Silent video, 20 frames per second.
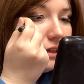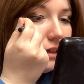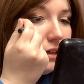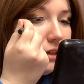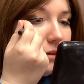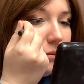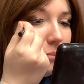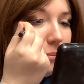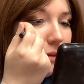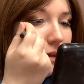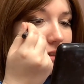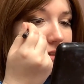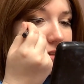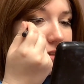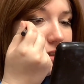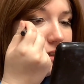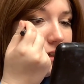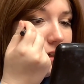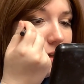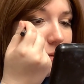kind of
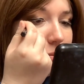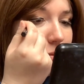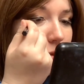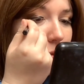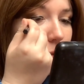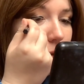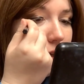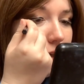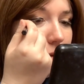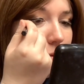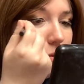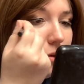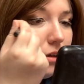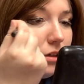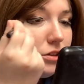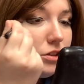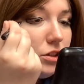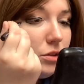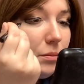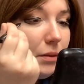messing up the way I want
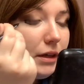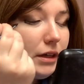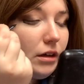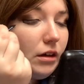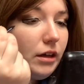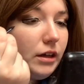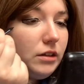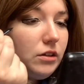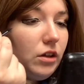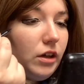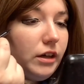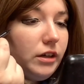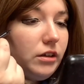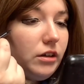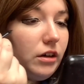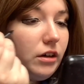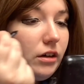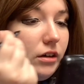to do my eyeliner.